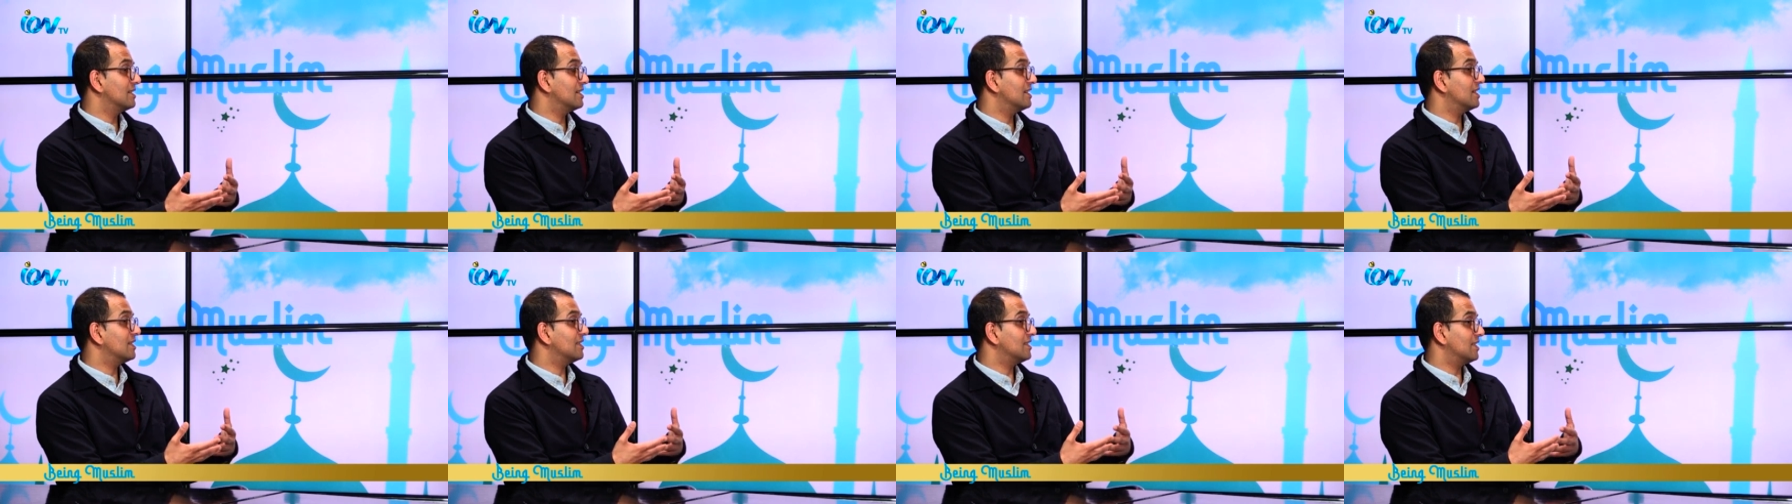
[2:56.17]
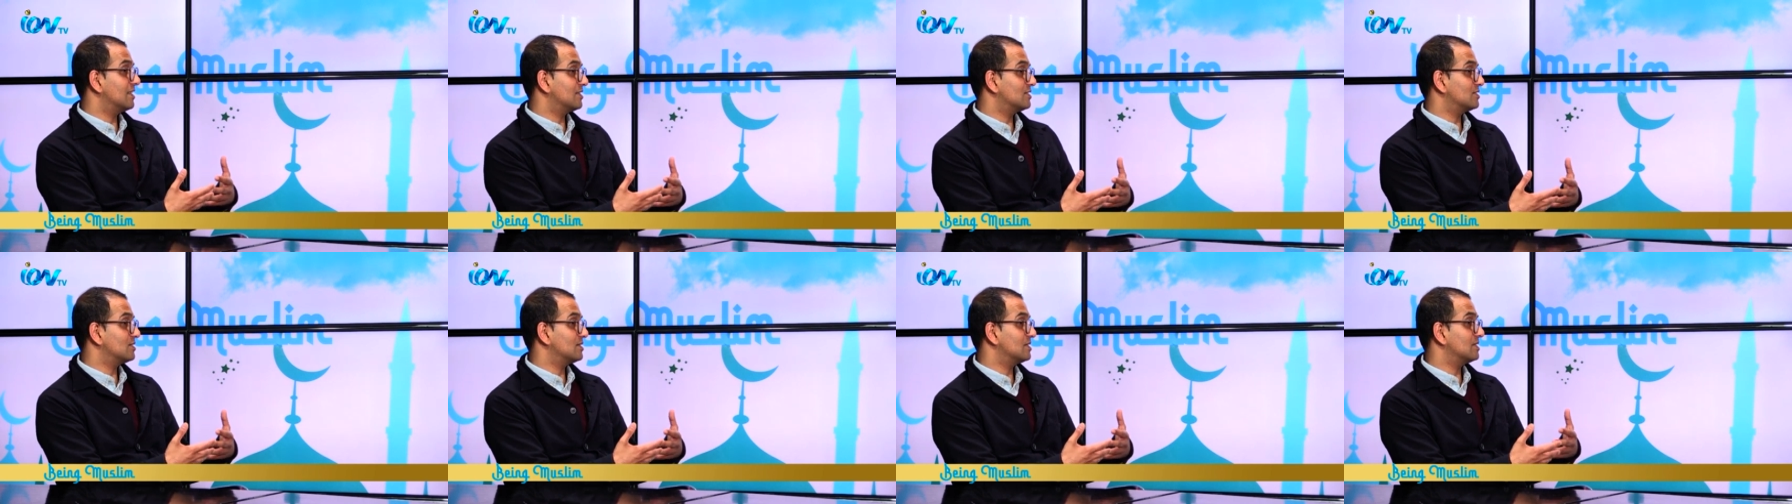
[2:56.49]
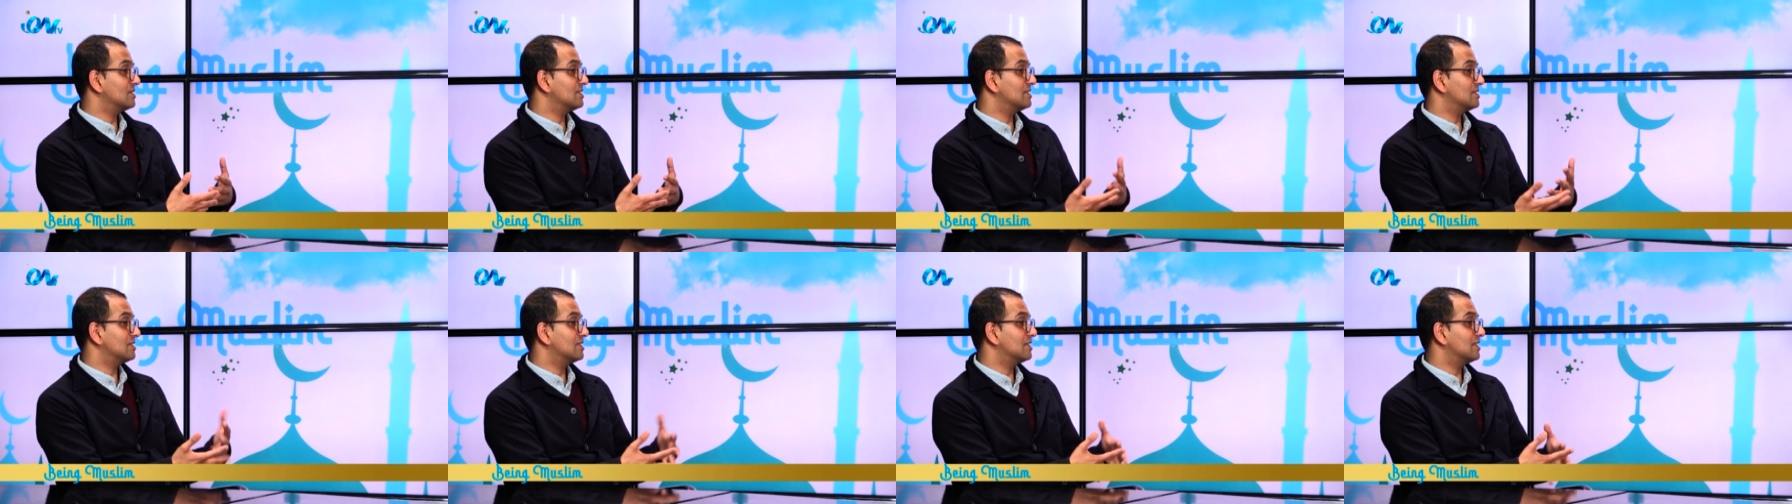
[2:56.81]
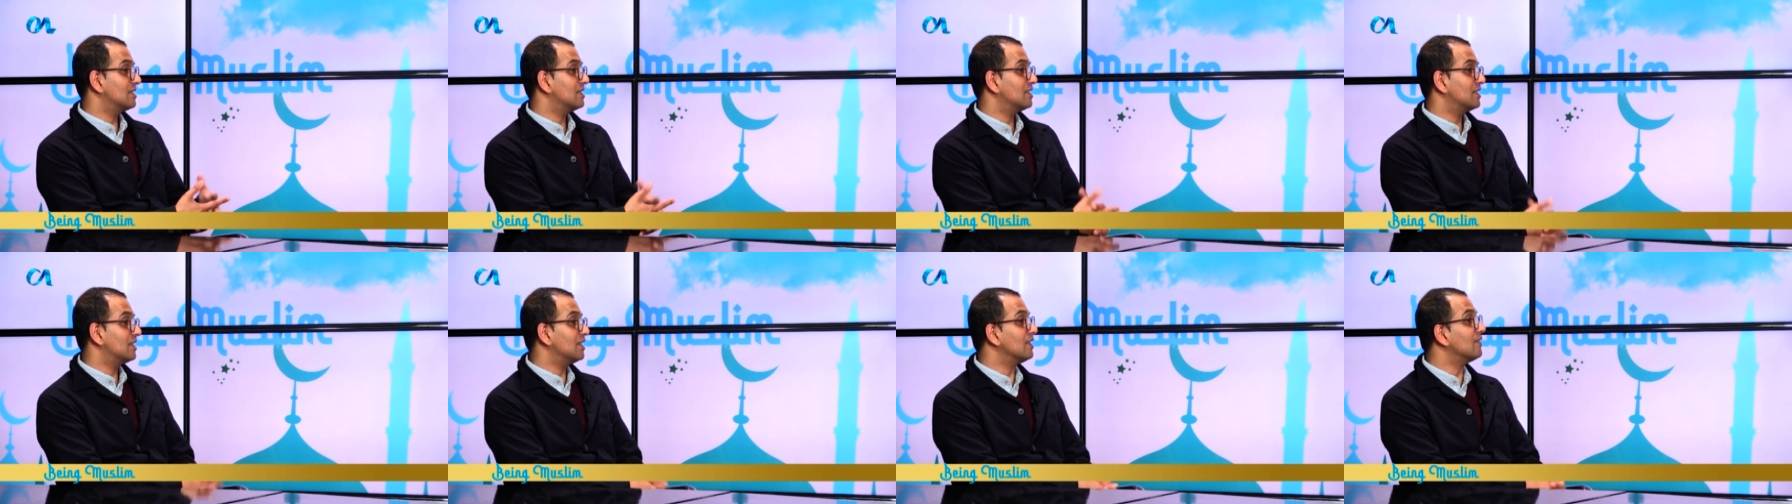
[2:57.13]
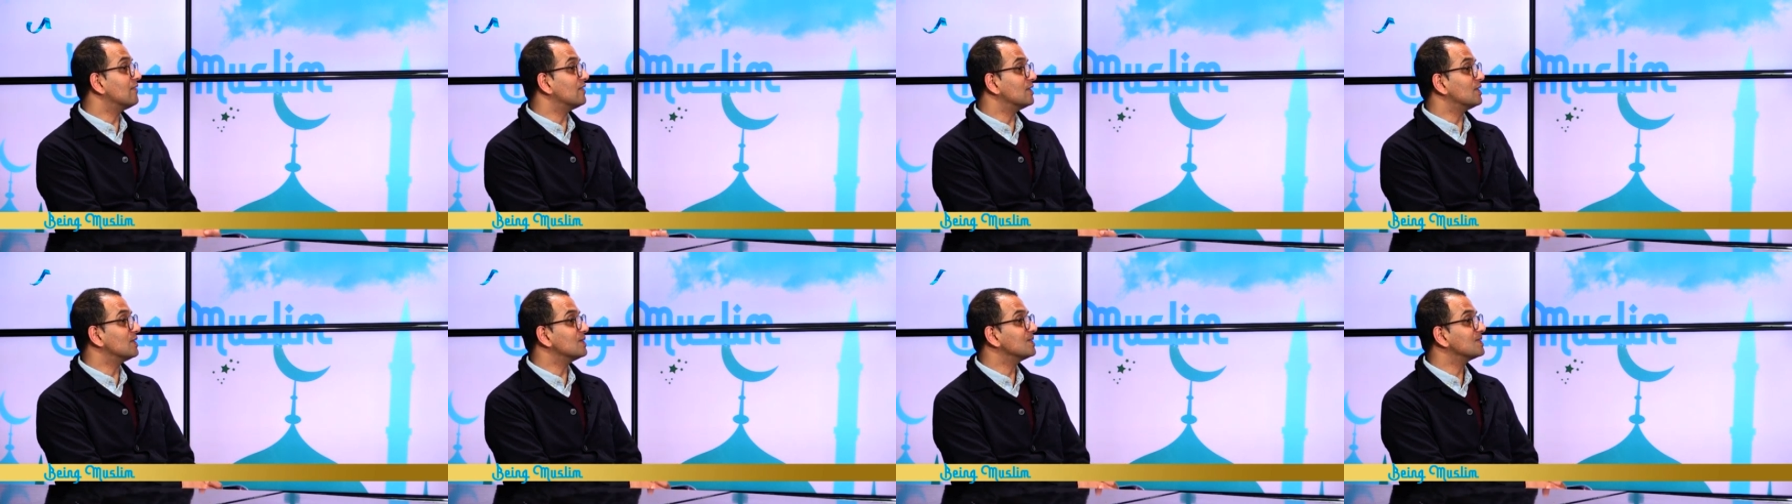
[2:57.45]
and exit and
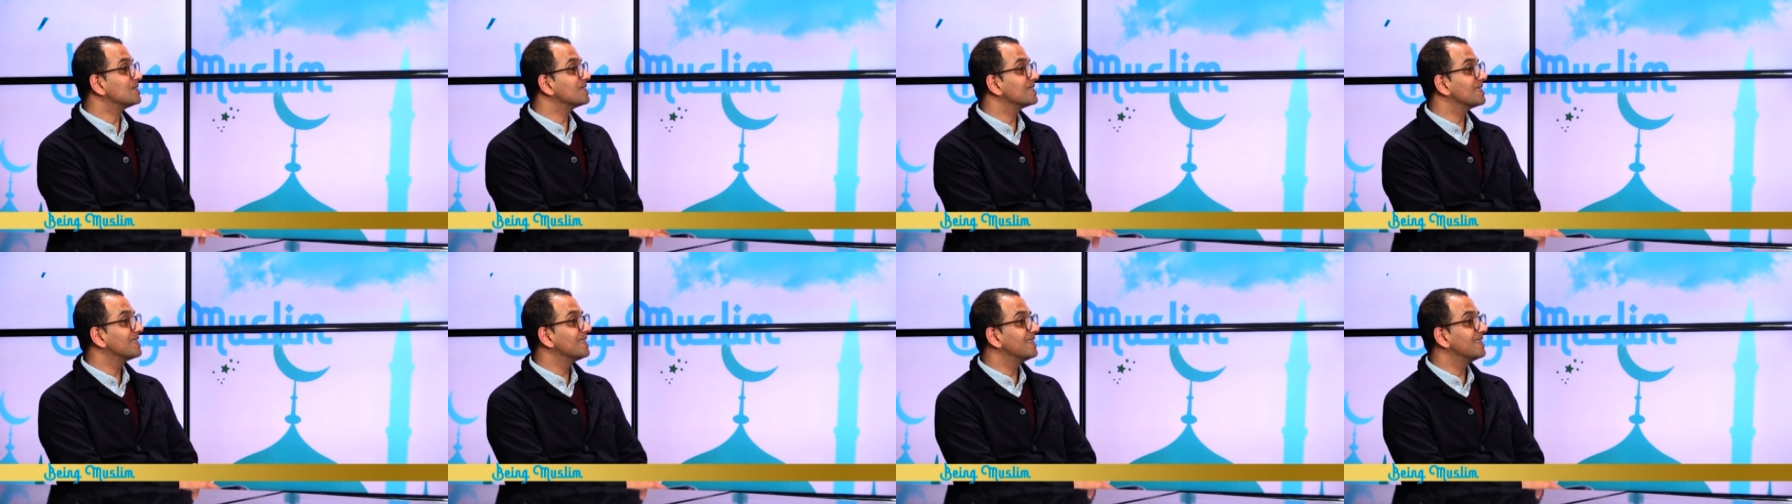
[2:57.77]
live in it